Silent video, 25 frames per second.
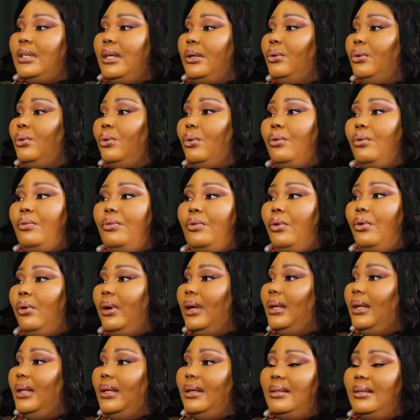I don't go for
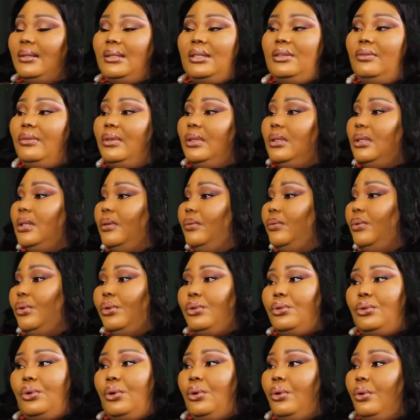any TV
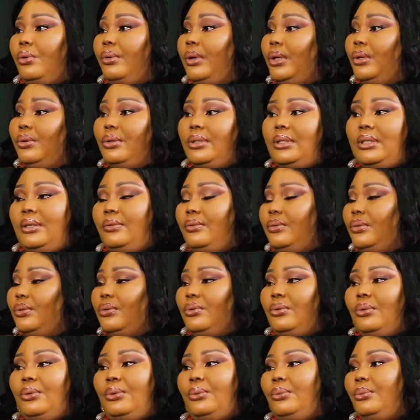interviews or radio interviews.
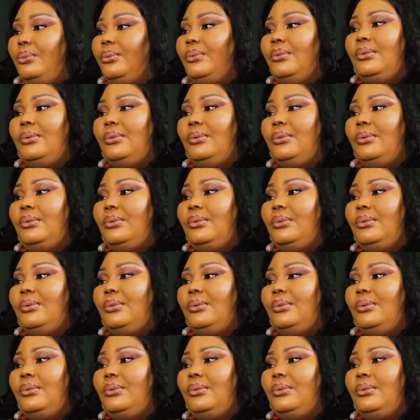No.